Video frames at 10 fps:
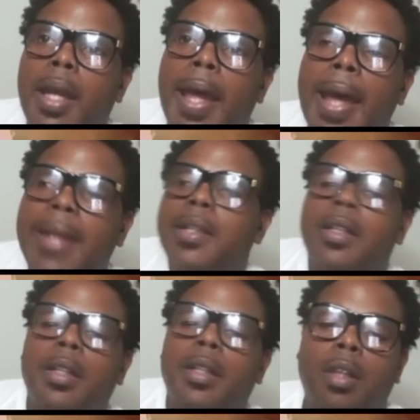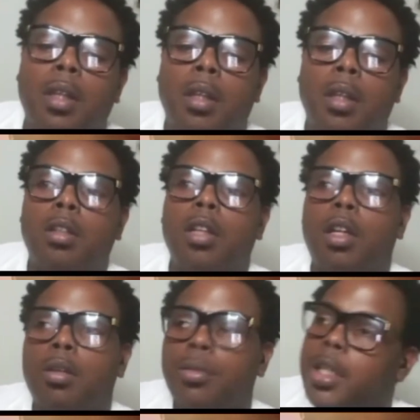how does
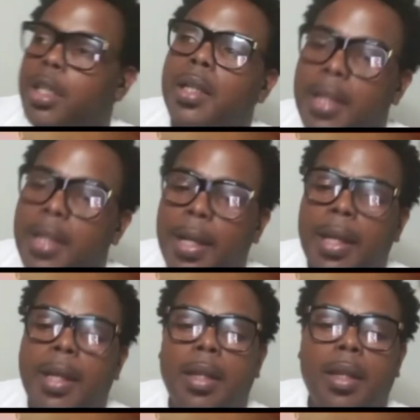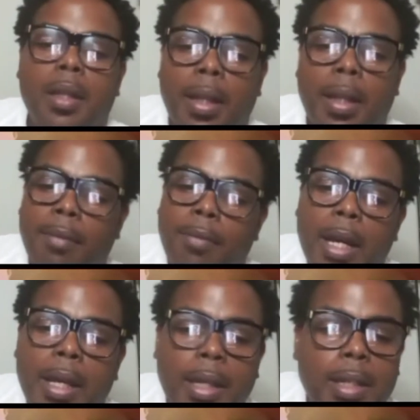Duck dying and
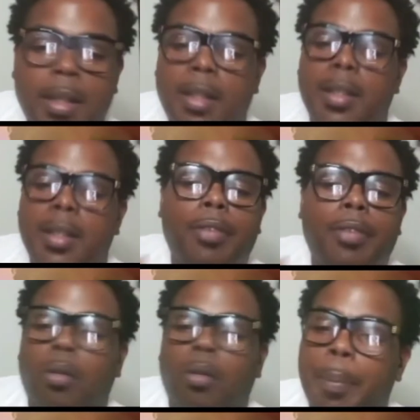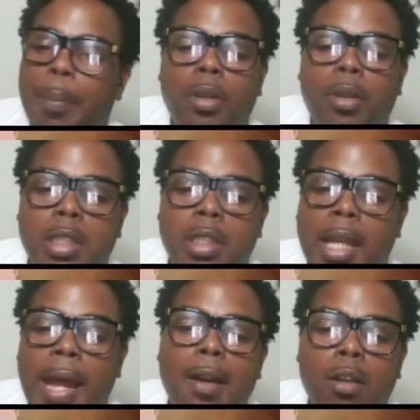Von and the different rappers in
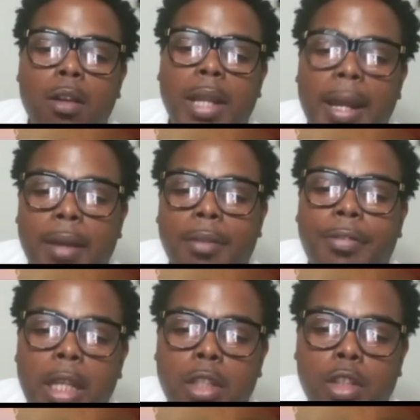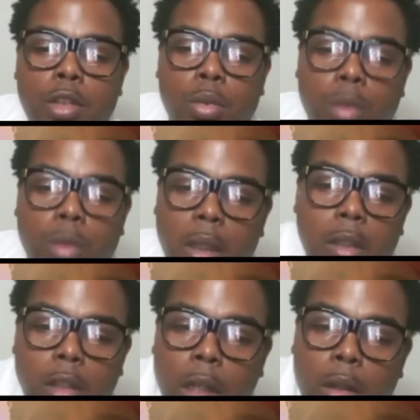Chicago dying affect you?
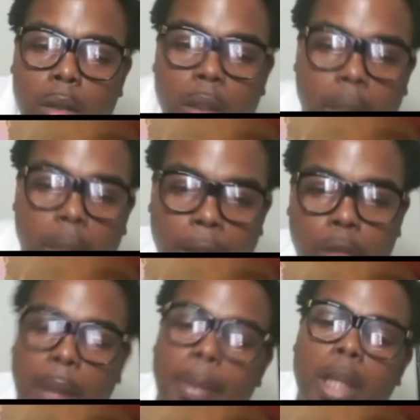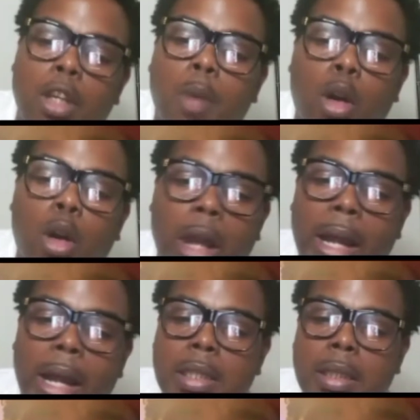Like, do that make you more
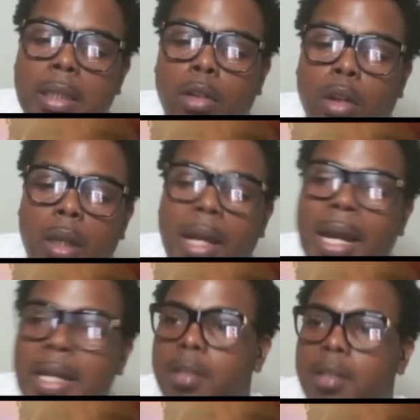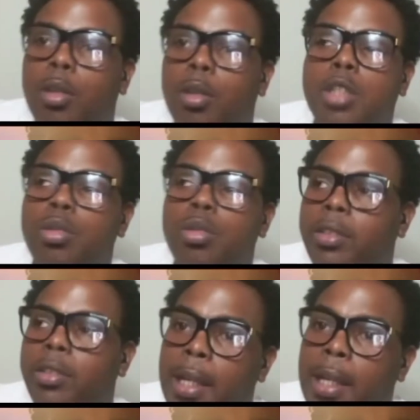conscious of what you
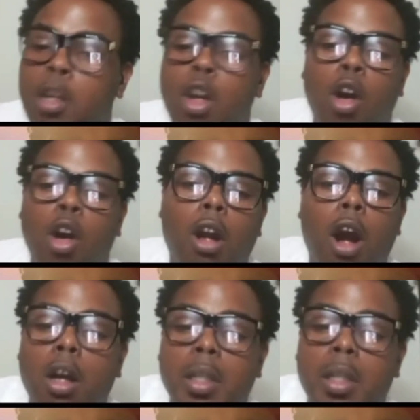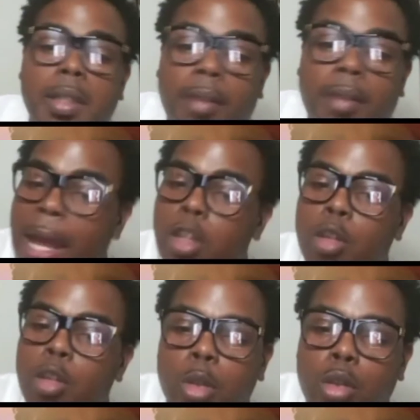say, or cautious of how
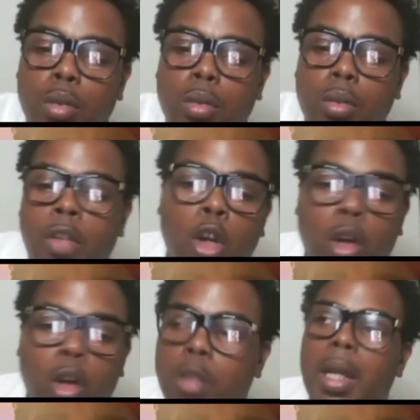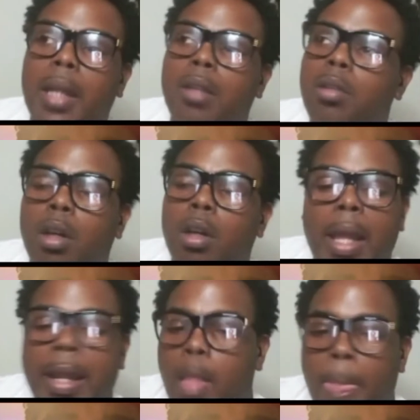you move, or do
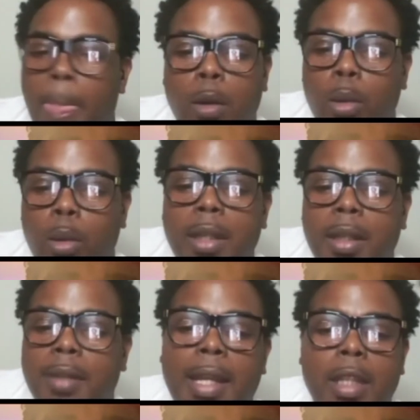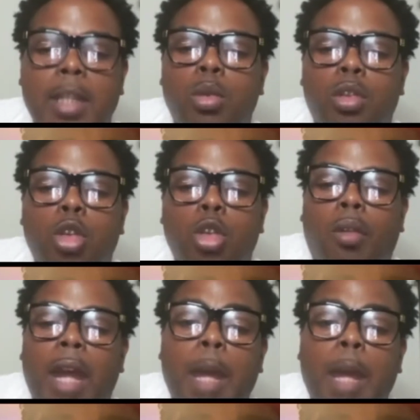that, what does that do to a
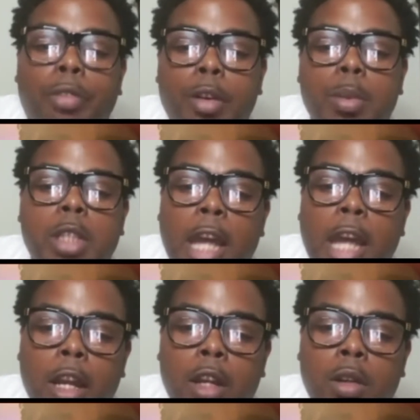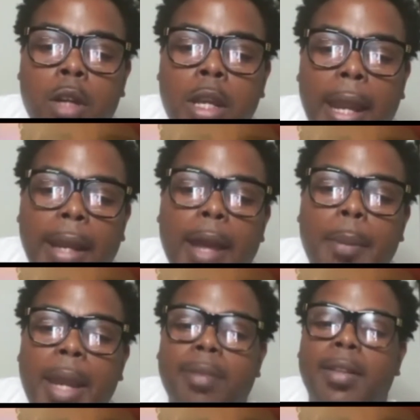rapper from Chicago? And I'm
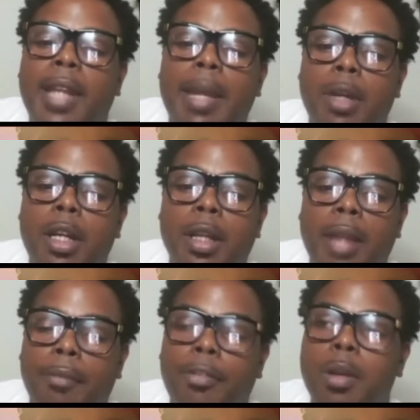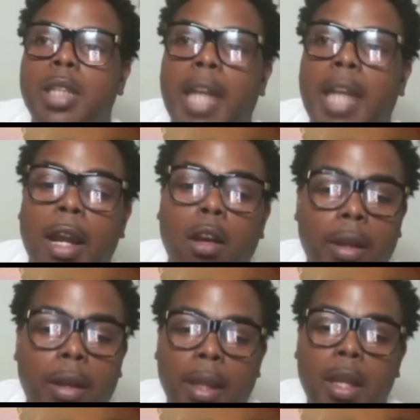asking that because I'm from Chicago,
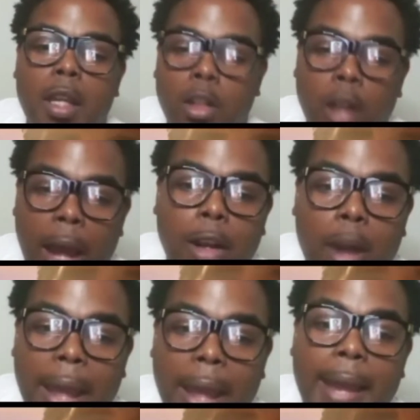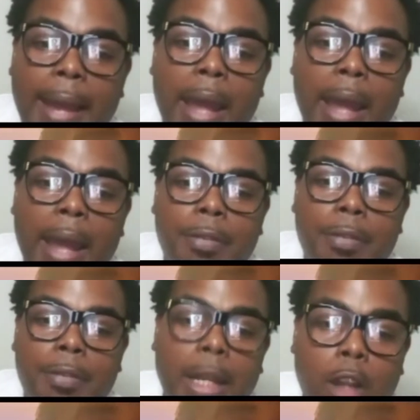because I know how that would have an
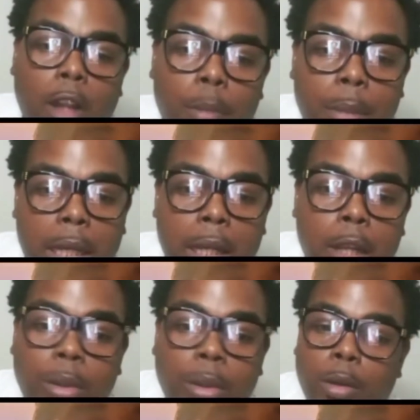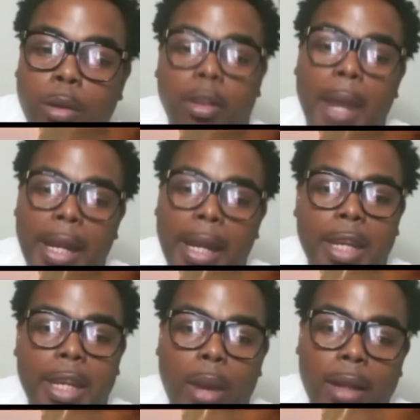effect on me when somebody
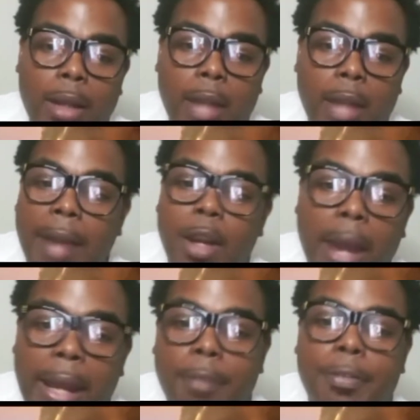get waxed. I know how that